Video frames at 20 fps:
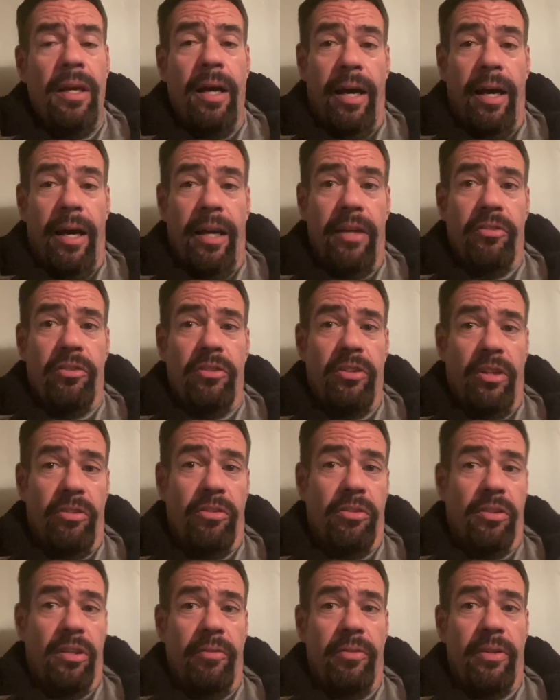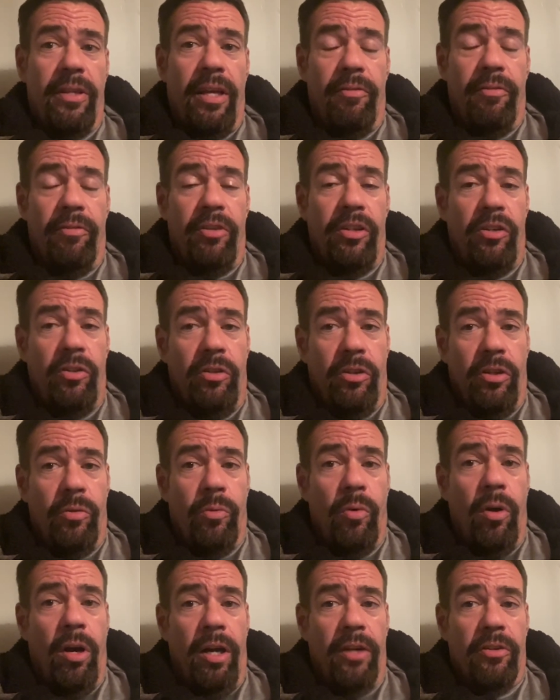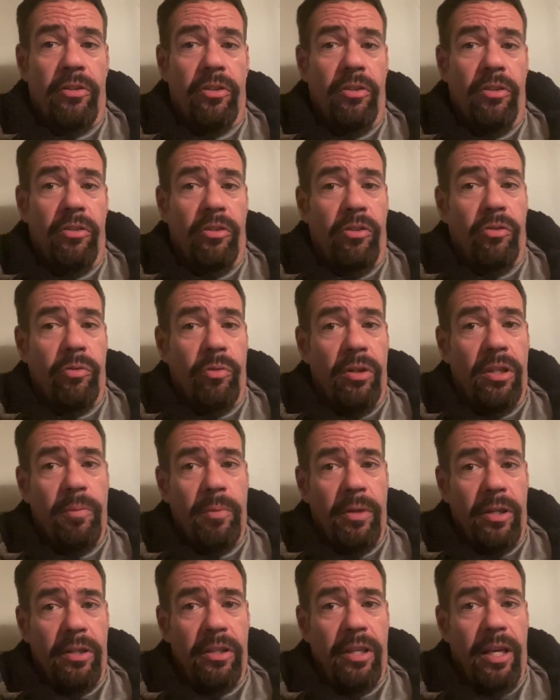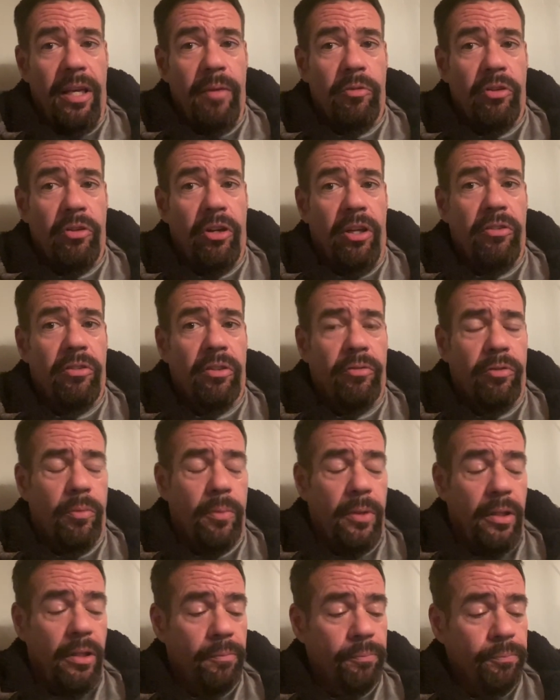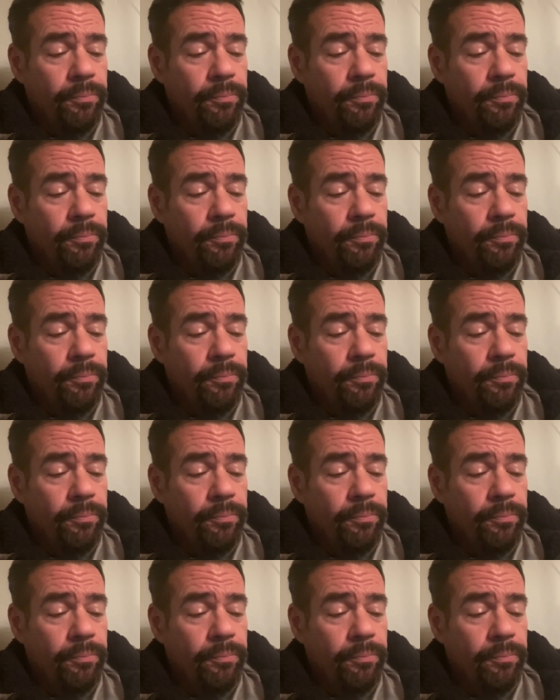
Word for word: I suggest giving that video a good watch because it's really been game changing for me.